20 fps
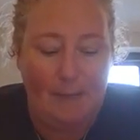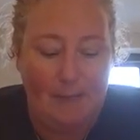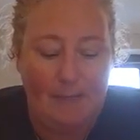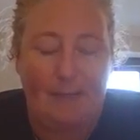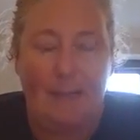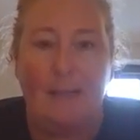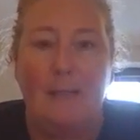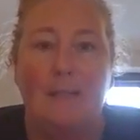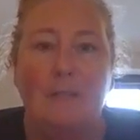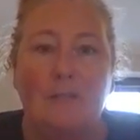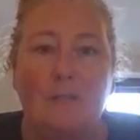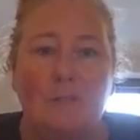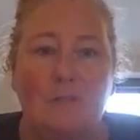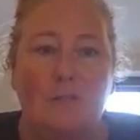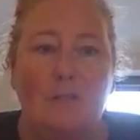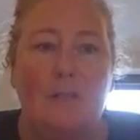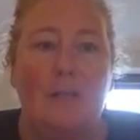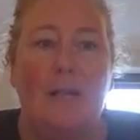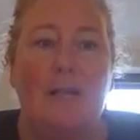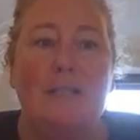the
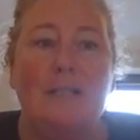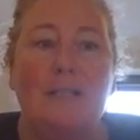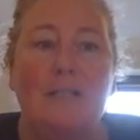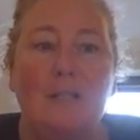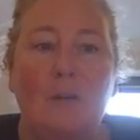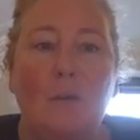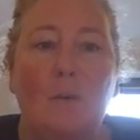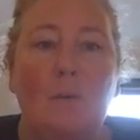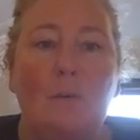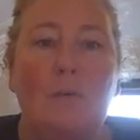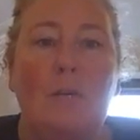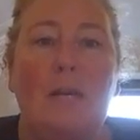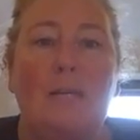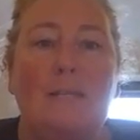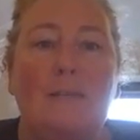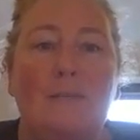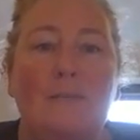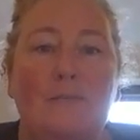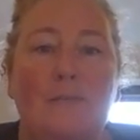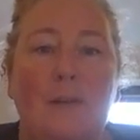industry, it's sold as
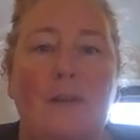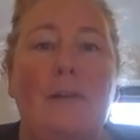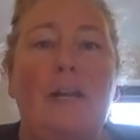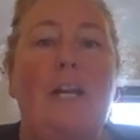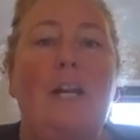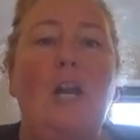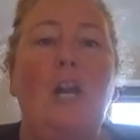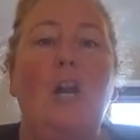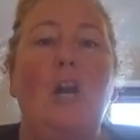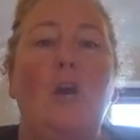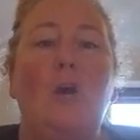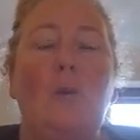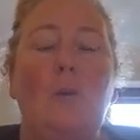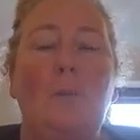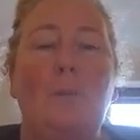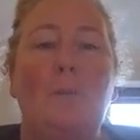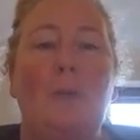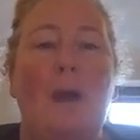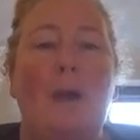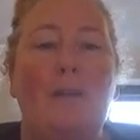a very low
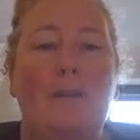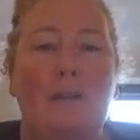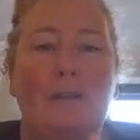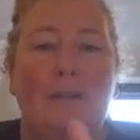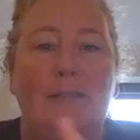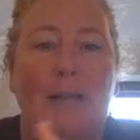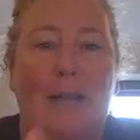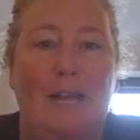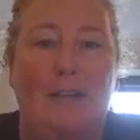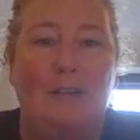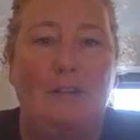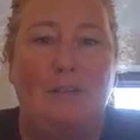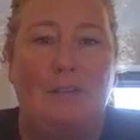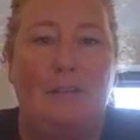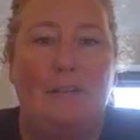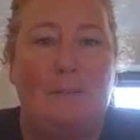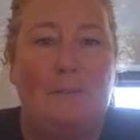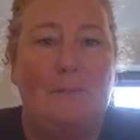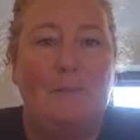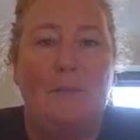barrier to
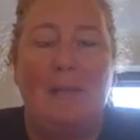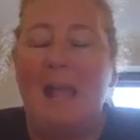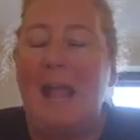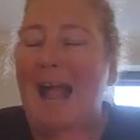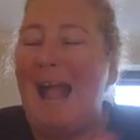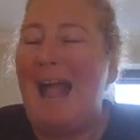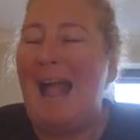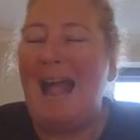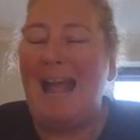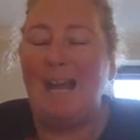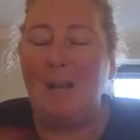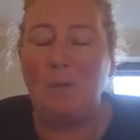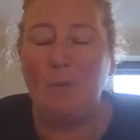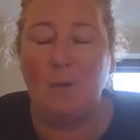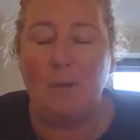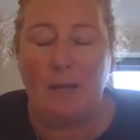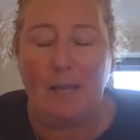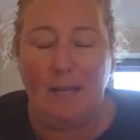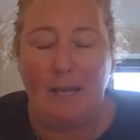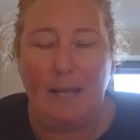entry.
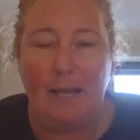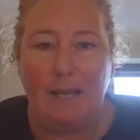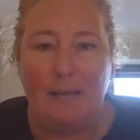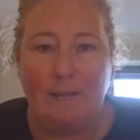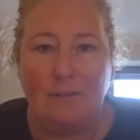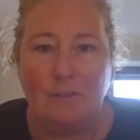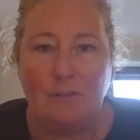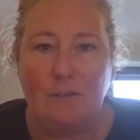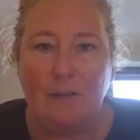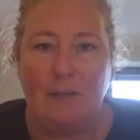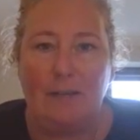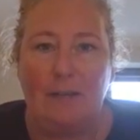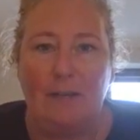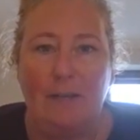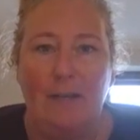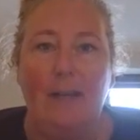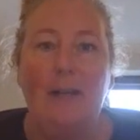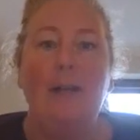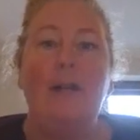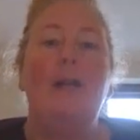Anyone can get into
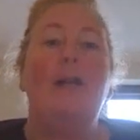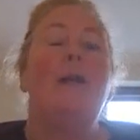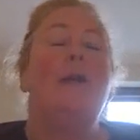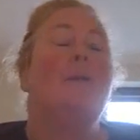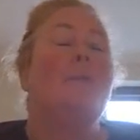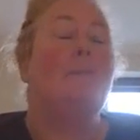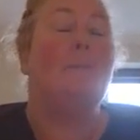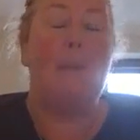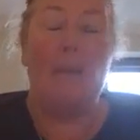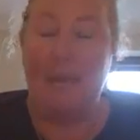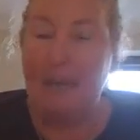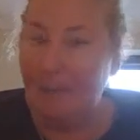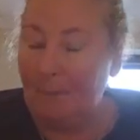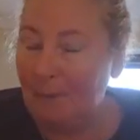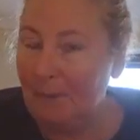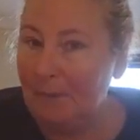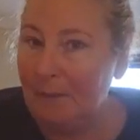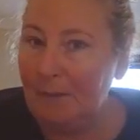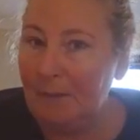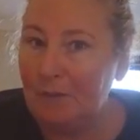trading,
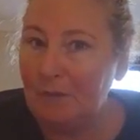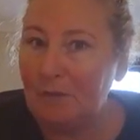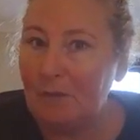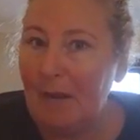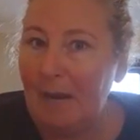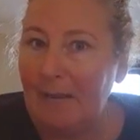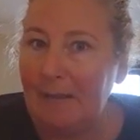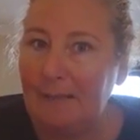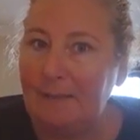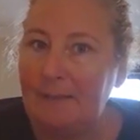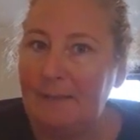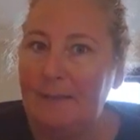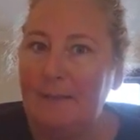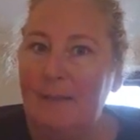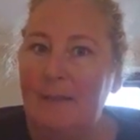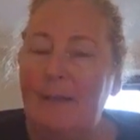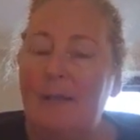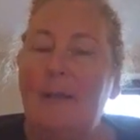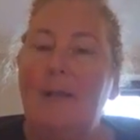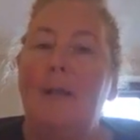anyone can trade,
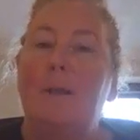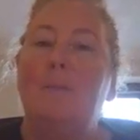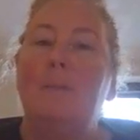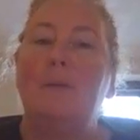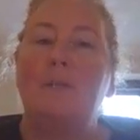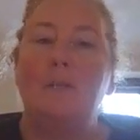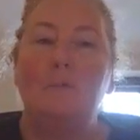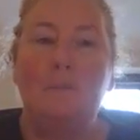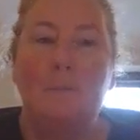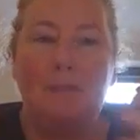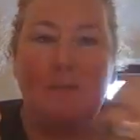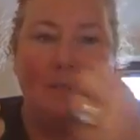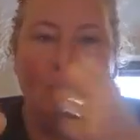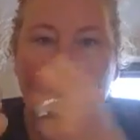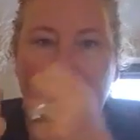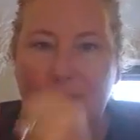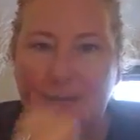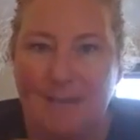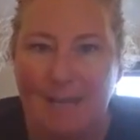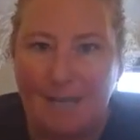but to be
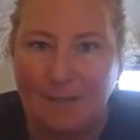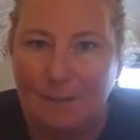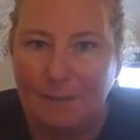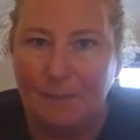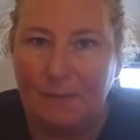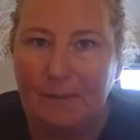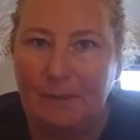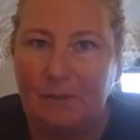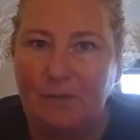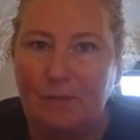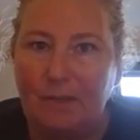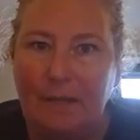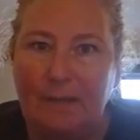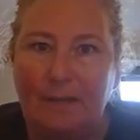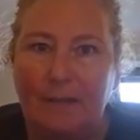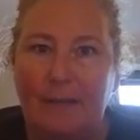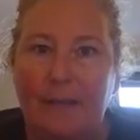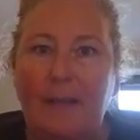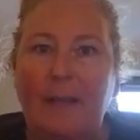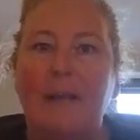successful in
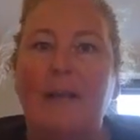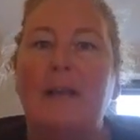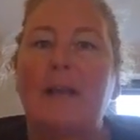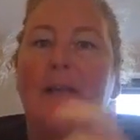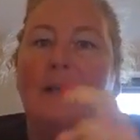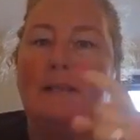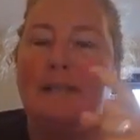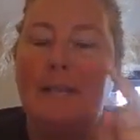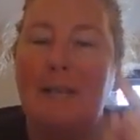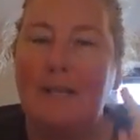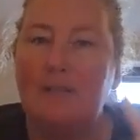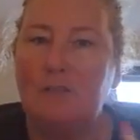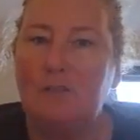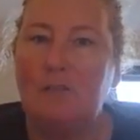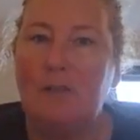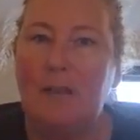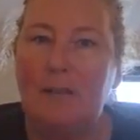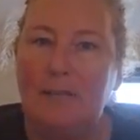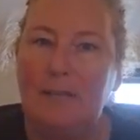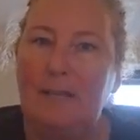trading takes
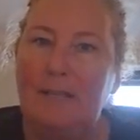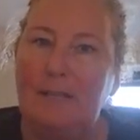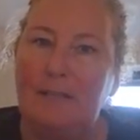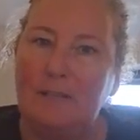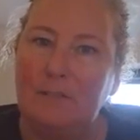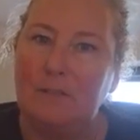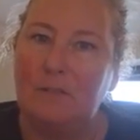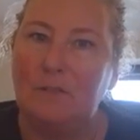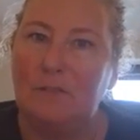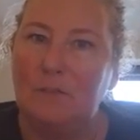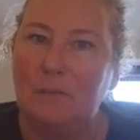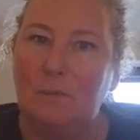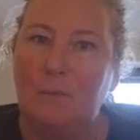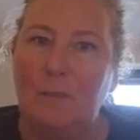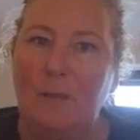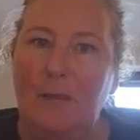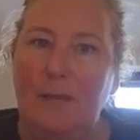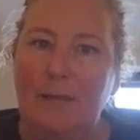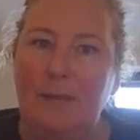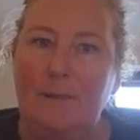trading in a certain
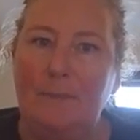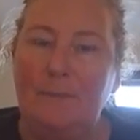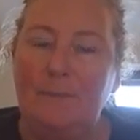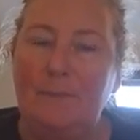way.